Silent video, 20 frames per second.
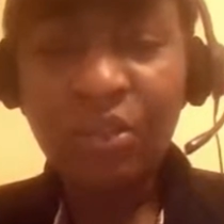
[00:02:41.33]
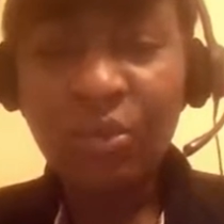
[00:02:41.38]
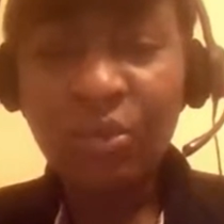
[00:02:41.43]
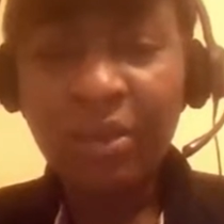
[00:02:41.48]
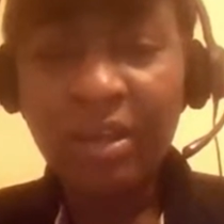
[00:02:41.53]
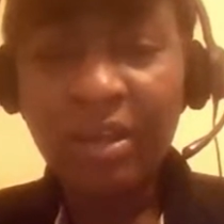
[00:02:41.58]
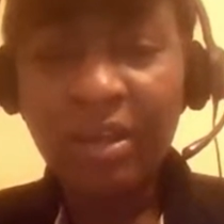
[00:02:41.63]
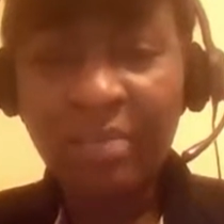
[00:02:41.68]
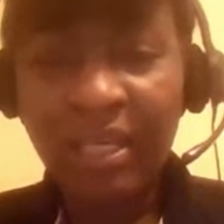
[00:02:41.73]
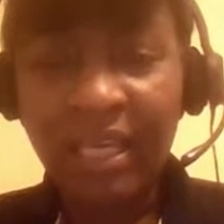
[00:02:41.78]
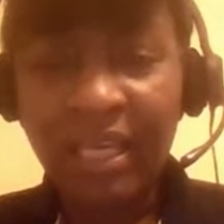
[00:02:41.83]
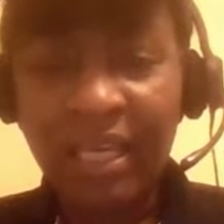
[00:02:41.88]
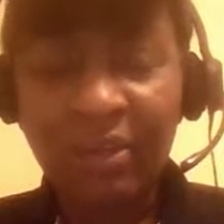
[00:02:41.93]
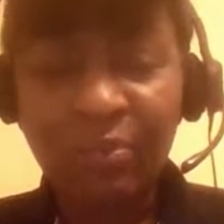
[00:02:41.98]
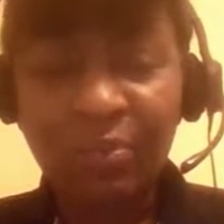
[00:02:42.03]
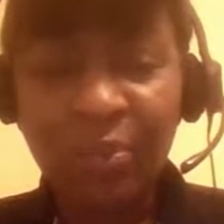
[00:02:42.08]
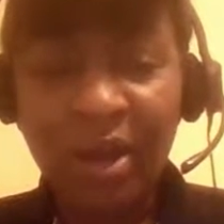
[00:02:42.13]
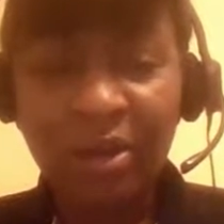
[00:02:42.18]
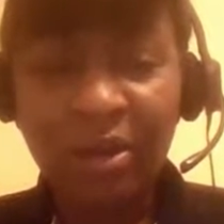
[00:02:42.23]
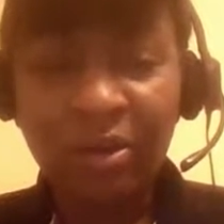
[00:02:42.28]
Join me
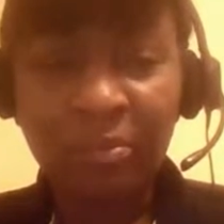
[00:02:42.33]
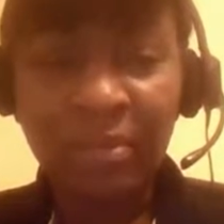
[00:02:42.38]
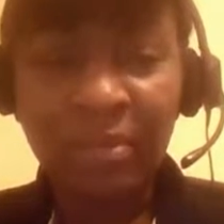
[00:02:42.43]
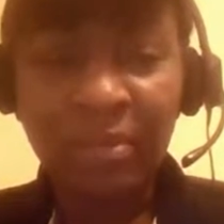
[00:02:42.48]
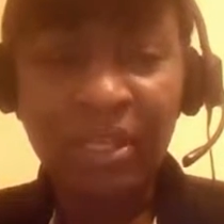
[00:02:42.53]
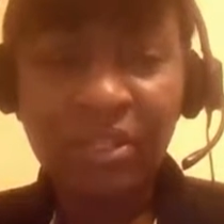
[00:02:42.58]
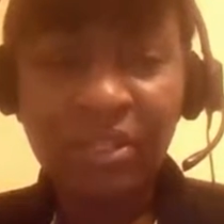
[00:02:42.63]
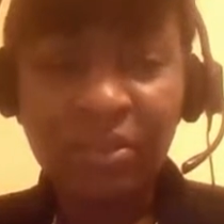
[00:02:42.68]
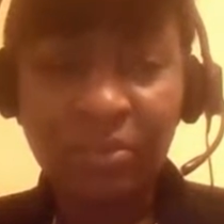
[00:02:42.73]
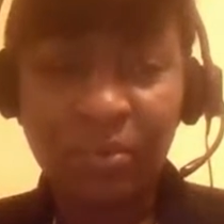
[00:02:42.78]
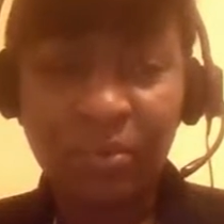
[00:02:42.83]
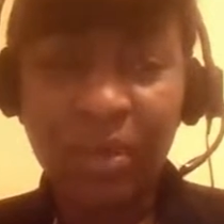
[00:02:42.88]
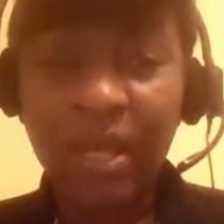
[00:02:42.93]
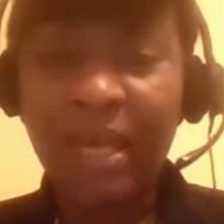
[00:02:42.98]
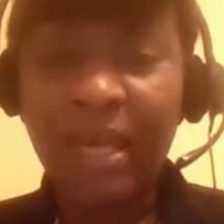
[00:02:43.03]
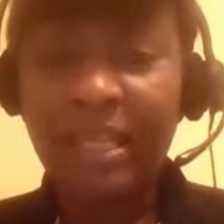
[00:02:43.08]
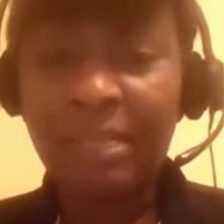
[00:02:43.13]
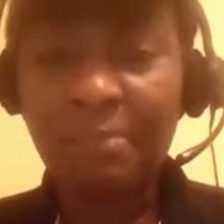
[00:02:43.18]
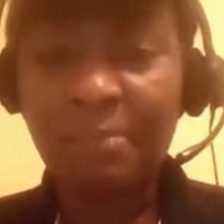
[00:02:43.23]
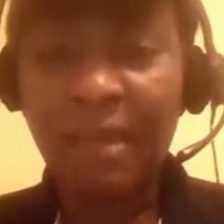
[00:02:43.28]
in welcoming to
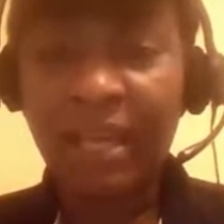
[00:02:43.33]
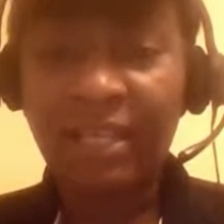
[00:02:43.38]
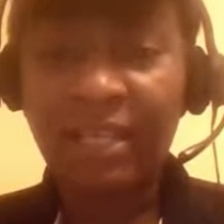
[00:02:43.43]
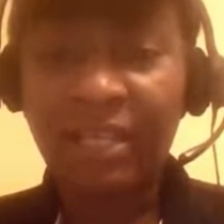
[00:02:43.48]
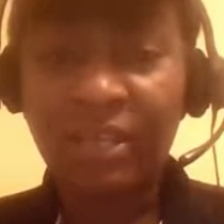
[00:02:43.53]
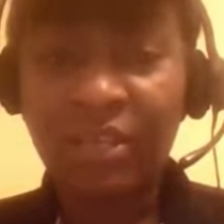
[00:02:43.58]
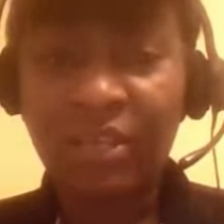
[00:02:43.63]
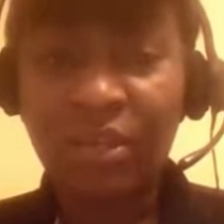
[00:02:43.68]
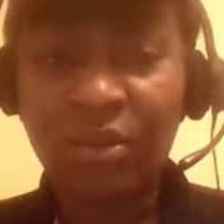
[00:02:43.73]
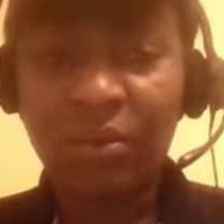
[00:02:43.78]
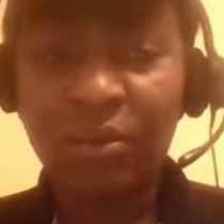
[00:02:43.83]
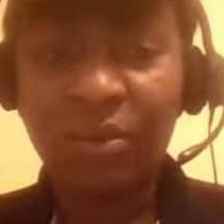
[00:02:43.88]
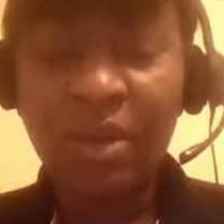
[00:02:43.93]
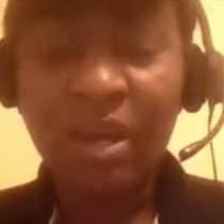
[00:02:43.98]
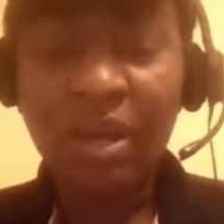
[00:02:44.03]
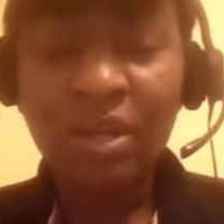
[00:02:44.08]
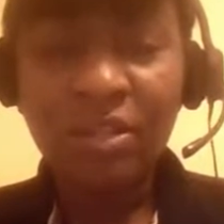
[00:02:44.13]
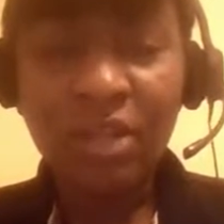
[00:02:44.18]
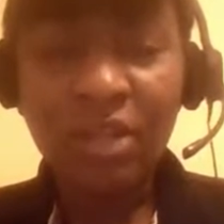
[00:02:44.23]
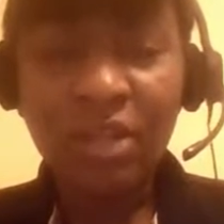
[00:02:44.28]
Expanding You,
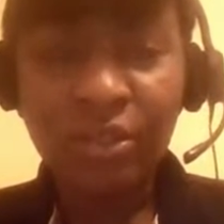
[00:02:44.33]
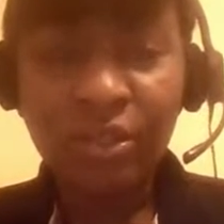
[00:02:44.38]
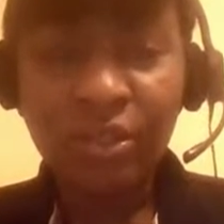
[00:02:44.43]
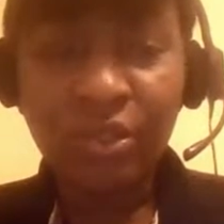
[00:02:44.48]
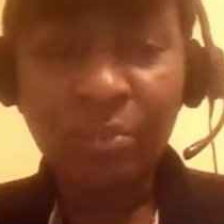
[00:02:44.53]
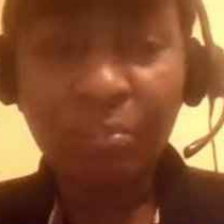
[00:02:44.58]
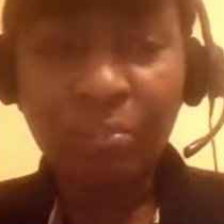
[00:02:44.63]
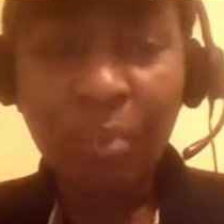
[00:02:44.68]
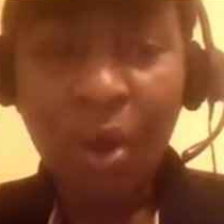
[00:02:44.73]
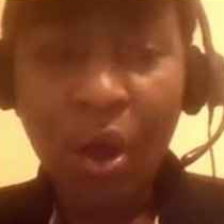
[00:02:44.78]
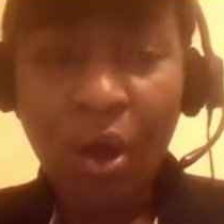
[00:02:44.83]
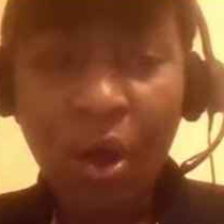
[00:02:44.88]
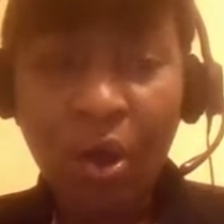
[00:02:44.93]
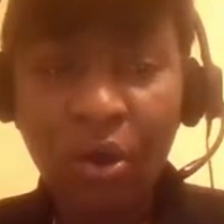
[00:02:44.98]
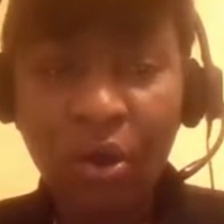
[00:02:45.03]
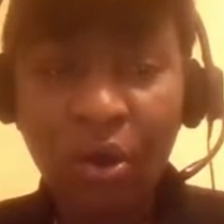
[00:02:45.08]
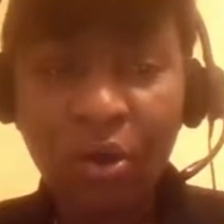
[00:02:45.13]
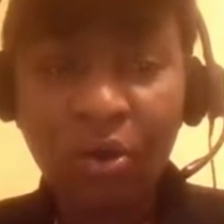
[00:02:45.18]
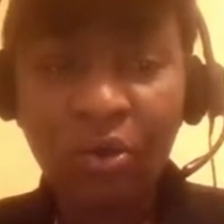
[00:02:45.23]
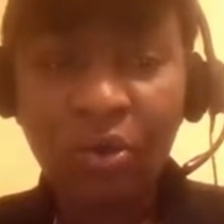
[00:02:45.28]
Dr.
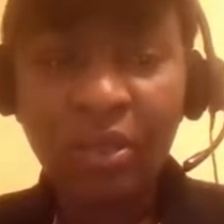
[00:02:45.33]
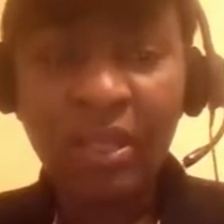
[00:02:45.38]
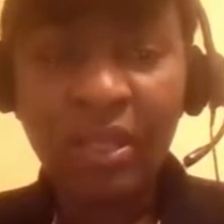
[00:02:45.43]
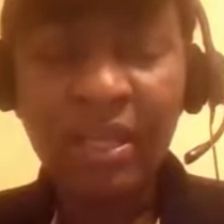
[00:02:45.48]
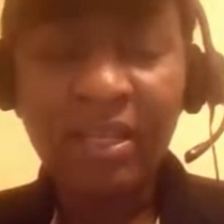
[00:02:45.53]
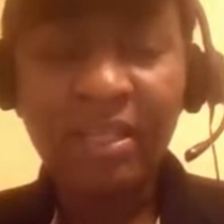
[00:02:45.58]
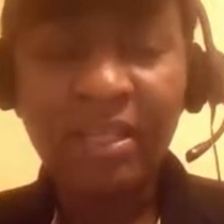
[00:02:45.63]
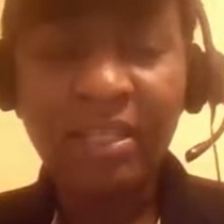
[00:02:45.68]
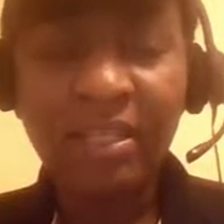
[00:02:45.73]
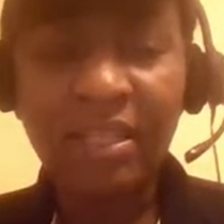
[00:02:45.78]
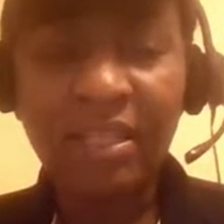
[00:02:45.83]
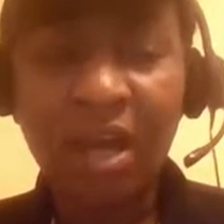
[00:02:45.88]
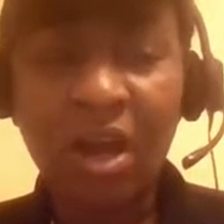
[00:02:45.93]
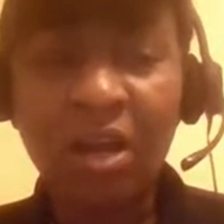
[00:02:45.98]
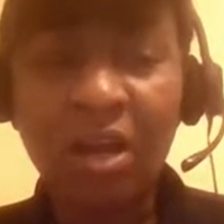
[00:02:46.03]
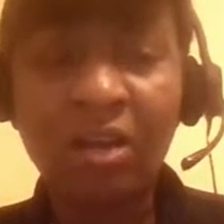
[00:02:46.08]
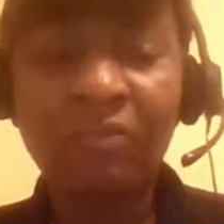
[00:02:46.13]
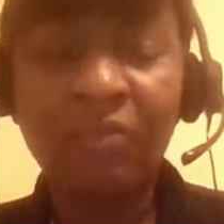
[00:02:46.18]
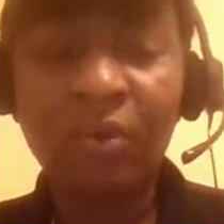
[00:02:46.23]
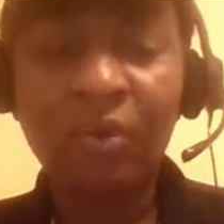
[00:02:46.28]
Paul
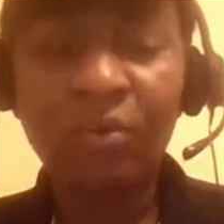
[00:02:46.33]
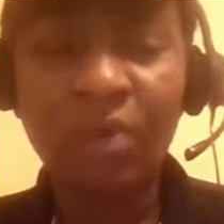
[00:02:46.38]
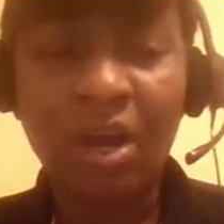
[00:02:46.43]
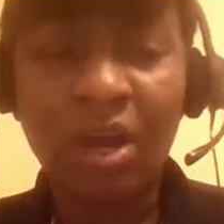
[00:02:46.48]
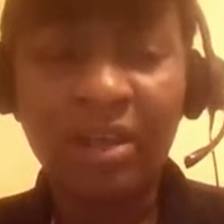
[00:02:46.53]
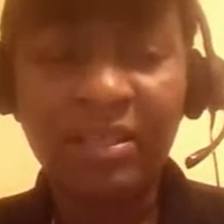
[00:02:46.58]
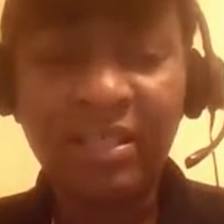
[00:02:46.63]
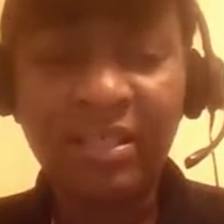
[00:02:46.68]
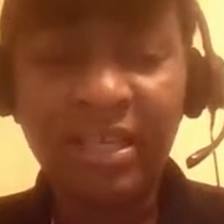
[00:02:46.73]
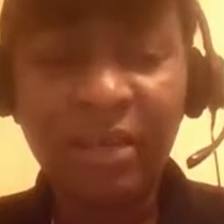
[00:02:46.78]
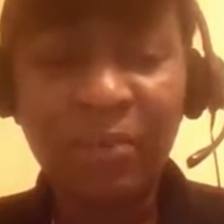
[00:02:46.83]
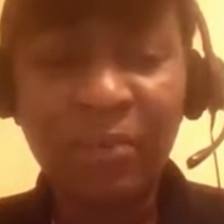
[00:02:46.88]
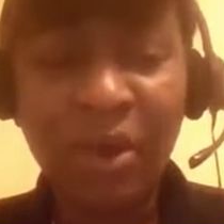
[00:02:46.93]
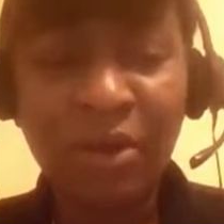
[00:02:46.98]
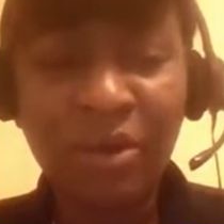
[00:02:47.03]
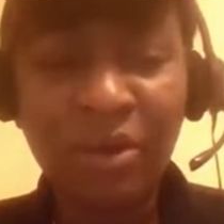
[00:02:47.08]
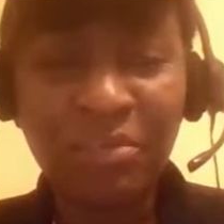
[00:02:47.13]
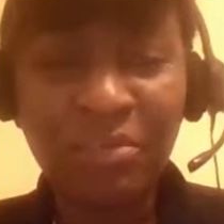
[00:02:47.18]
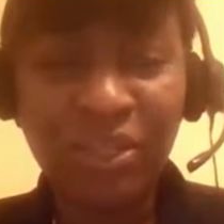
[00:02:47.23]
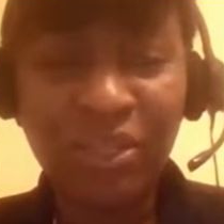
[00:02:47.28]
Sarfarazi.
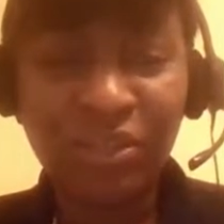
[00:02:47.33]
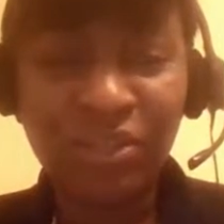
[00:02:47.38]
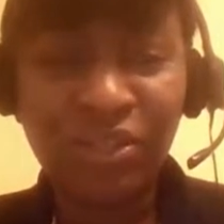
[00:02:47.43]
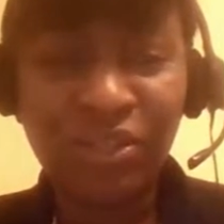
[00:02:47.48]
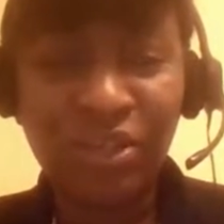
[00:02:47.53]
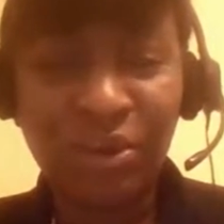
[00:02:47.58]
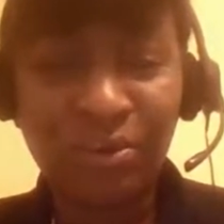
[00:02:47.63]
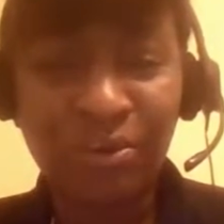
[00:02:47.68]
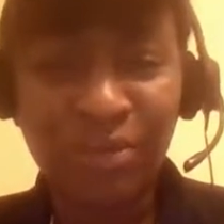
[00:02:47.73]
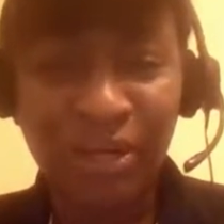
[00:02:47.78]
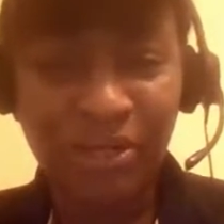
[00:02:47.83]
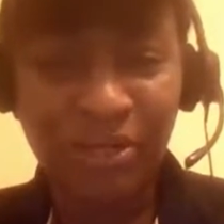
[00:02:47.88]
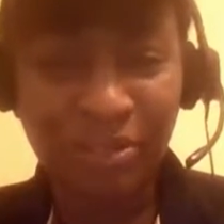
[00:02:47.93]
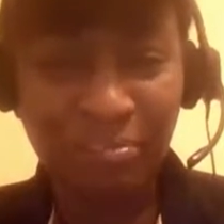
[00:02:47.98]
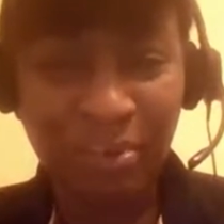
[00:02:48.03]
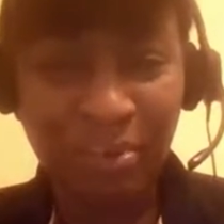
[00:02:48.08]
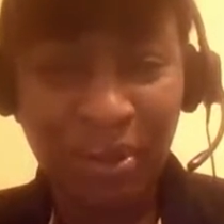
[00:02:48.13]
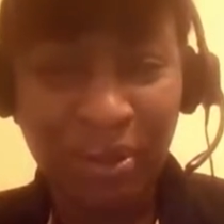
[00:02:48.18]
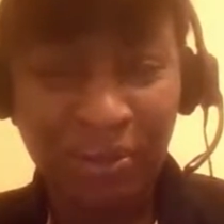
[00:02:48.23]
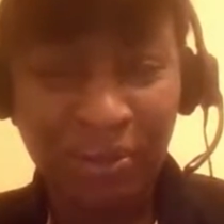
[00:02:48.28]
Welcome to the show, Dr.
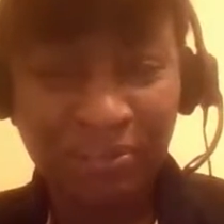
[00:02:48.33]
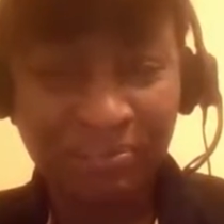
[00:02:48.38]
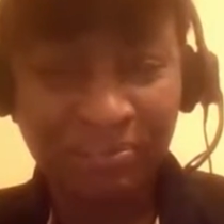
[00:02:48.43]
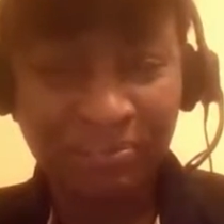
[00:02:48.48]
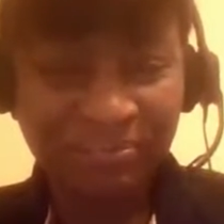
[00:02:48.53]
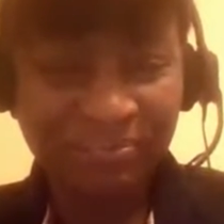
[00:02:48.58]
Paul.